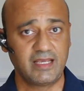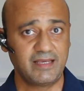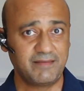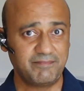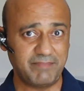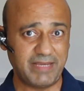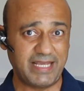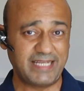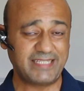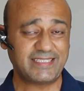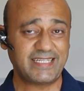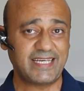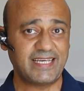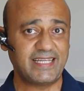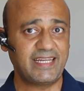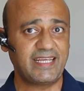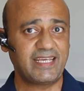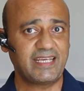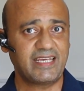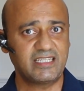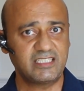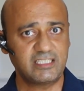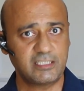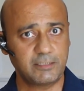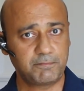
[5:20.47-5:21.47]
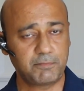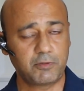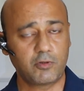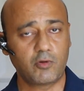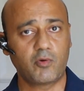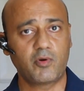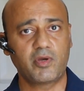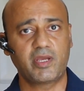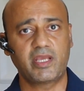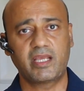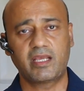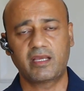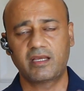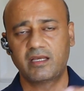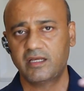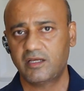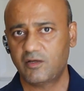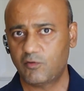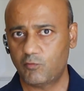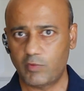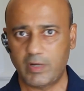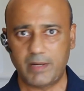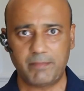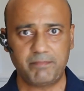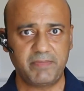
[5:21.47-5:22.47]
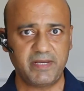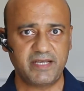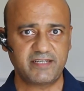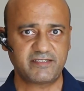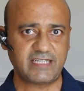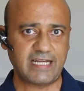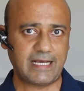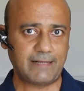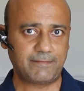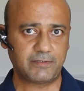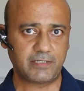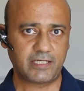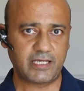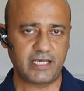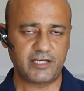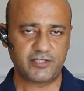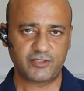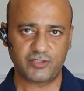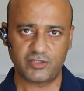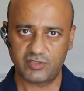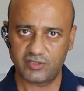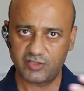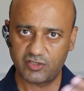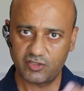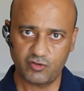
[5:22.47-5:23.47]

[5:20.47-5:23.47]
Maintaining and deploying web-based applications,